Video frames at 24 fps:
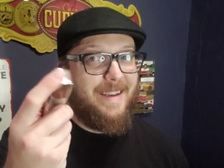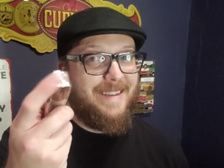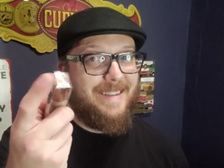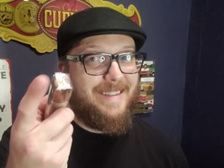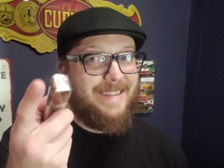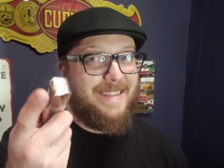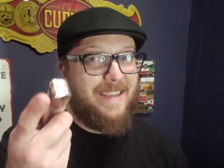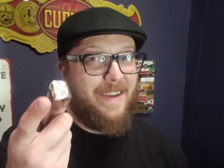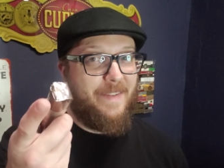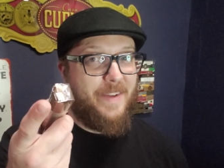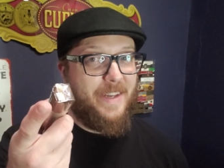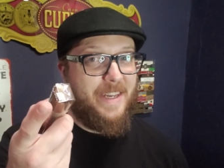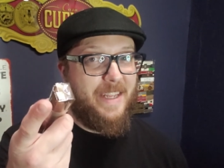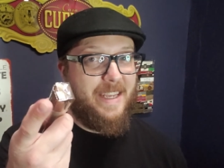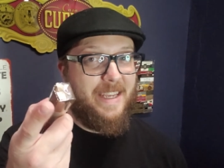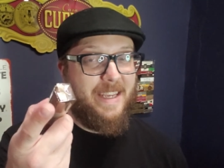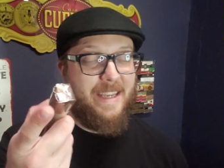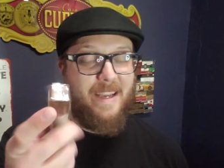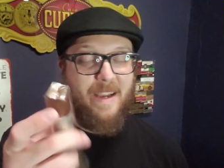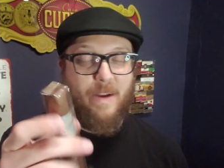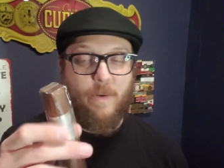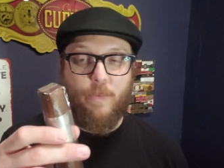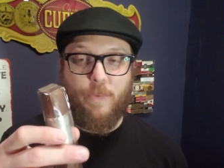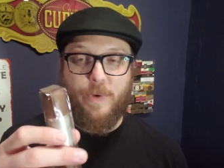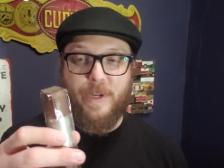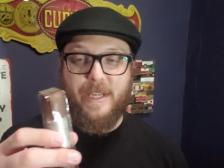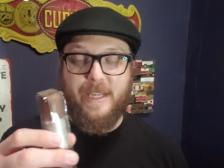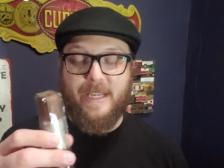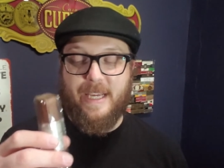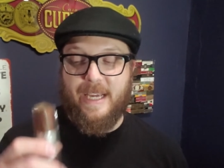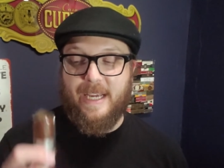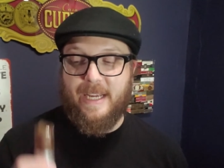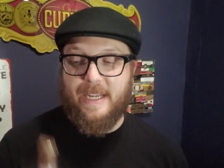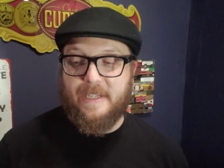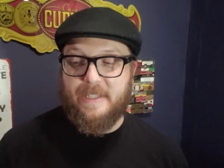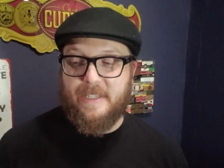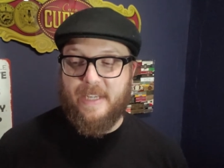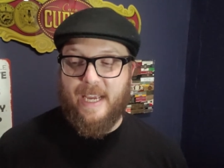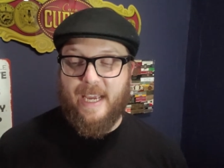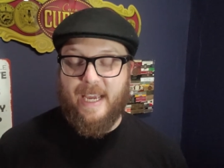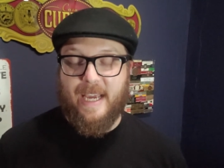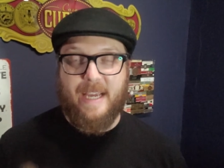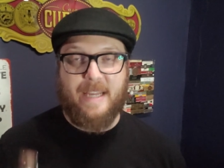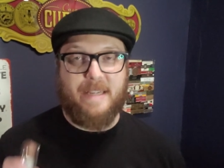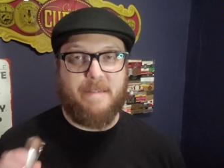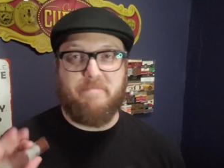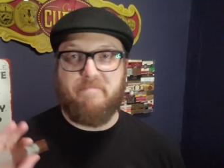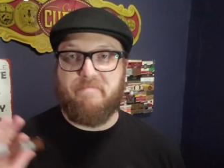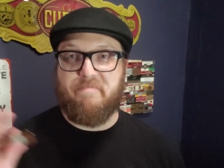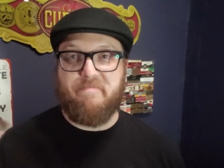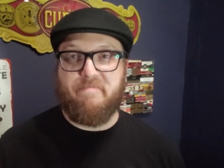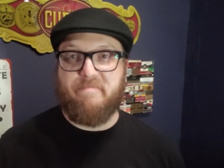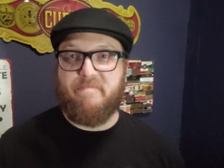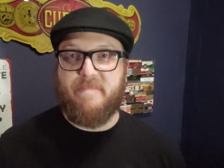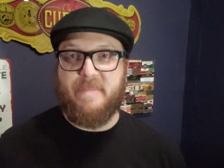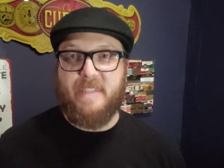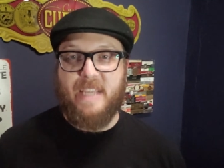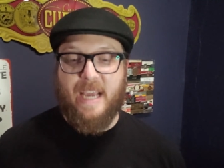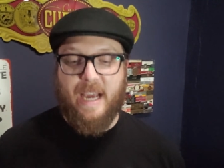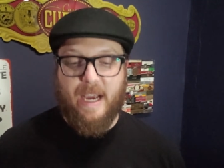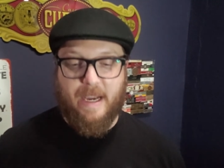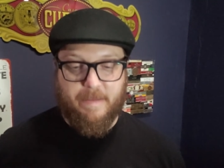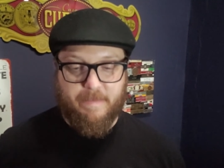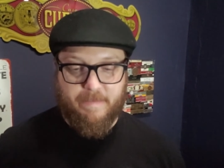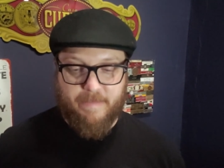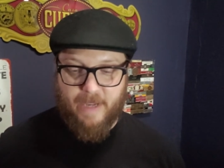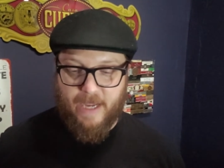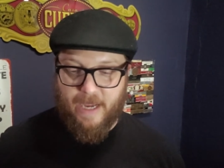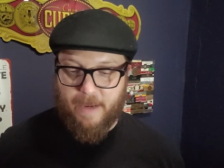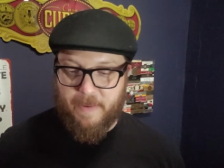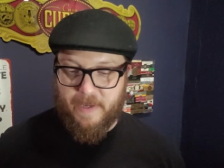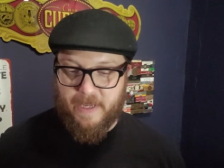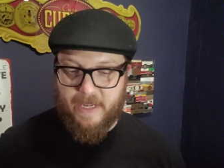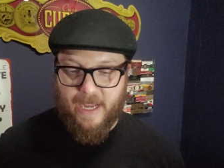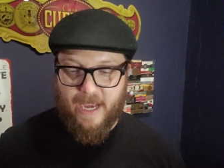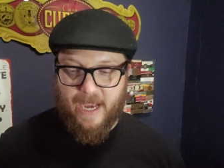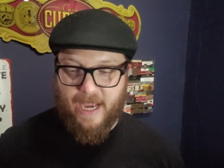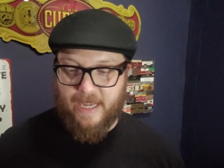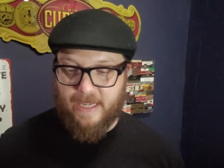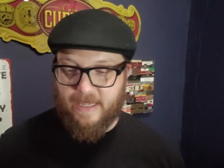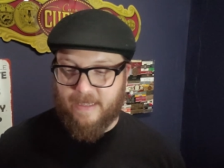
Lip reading: 70 ring gauge, and yeah, I mean